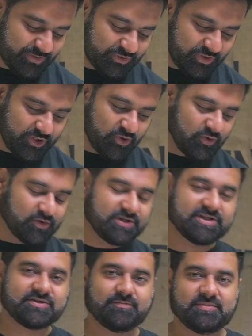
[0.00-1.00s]
So you
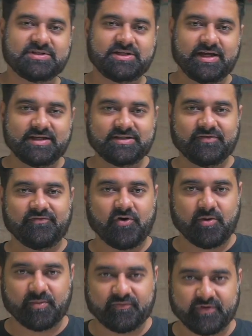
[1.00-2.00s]
just change the
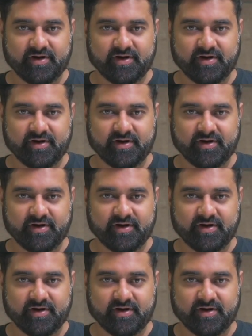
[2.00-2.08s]
form of